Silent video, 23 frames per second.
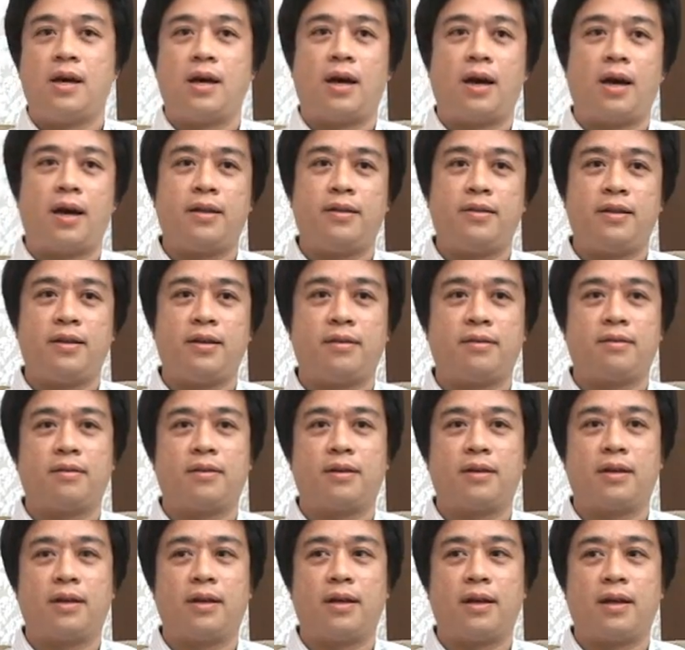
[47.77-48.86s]
I think
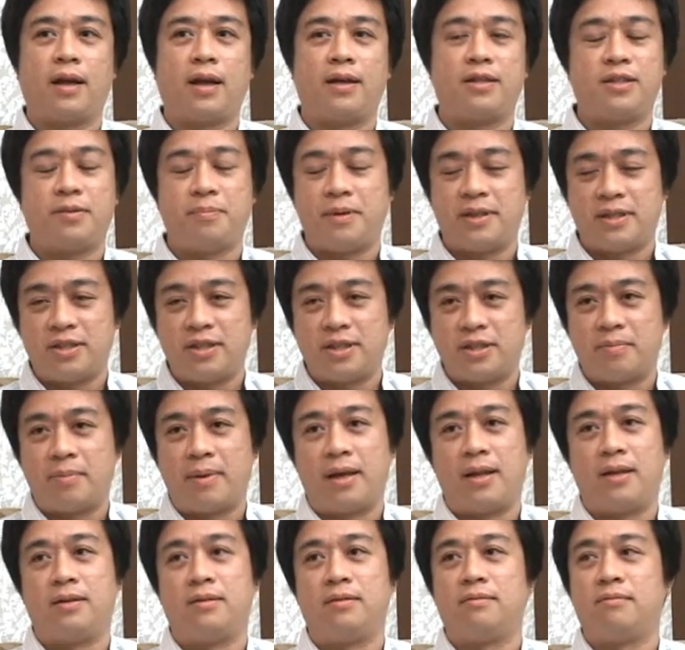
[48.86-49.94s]
as a
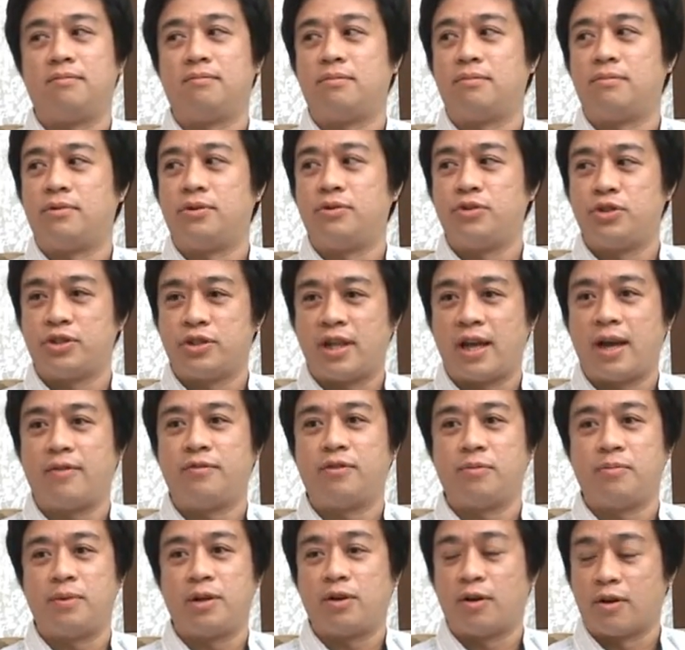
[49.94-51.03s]
businessman, you just have
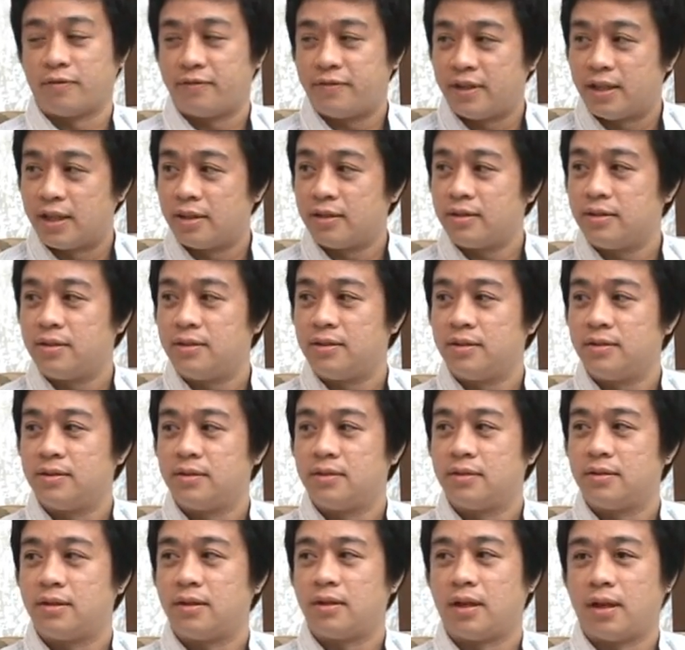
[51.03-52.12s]
to be confident
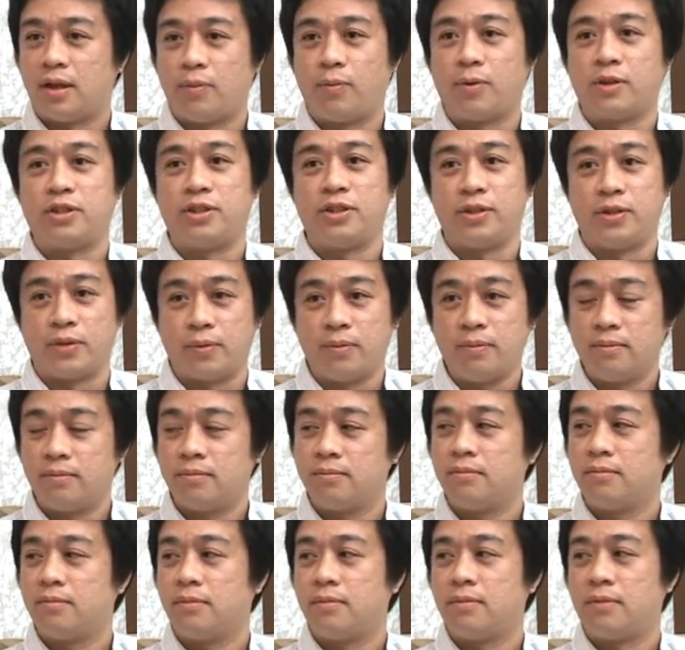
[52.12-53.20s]
in what you do.
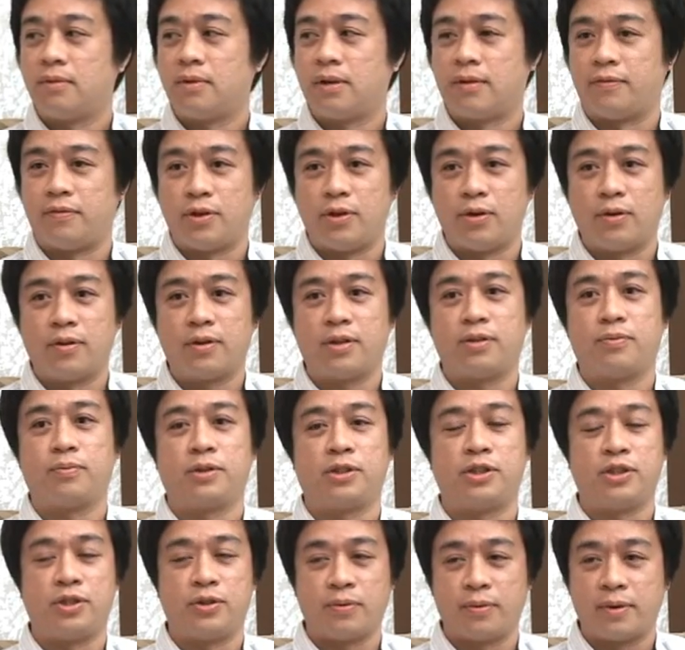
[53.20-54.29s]
If you know that what
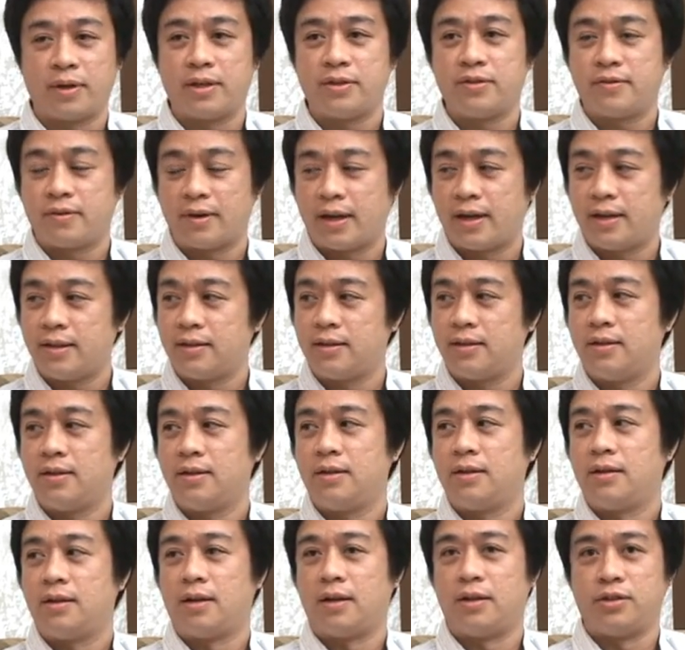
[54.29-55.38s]
you're doing is right,
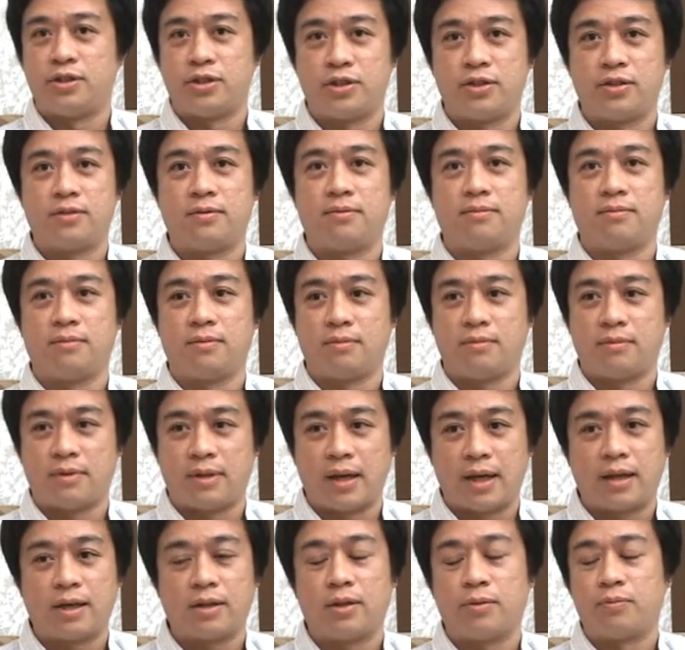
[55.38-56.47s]
and just
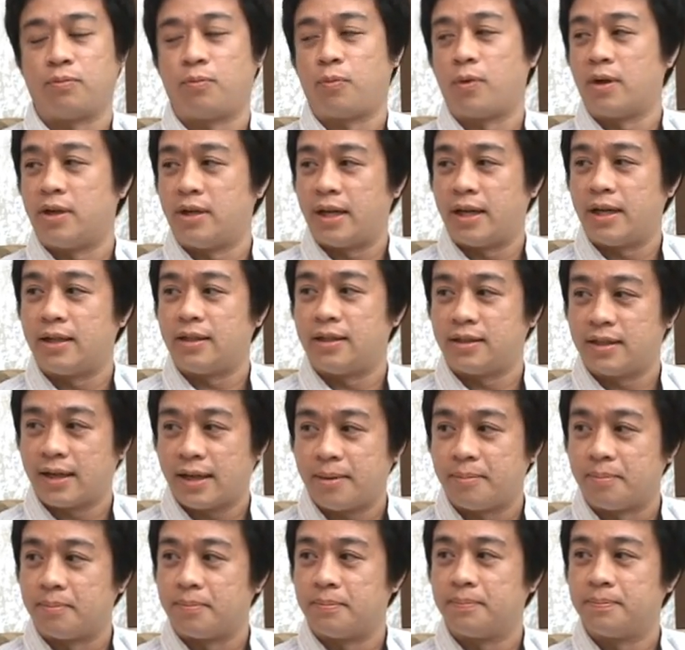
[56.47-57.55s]
take it one day at a
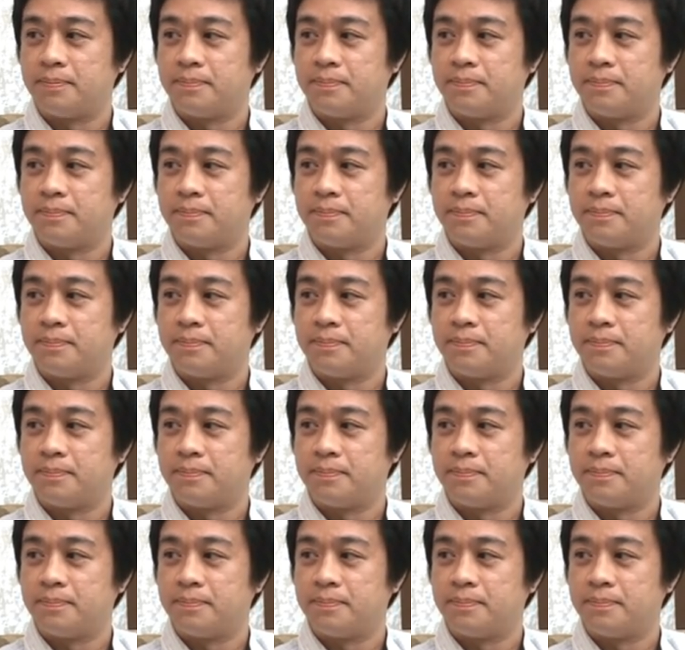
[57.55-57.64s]
time.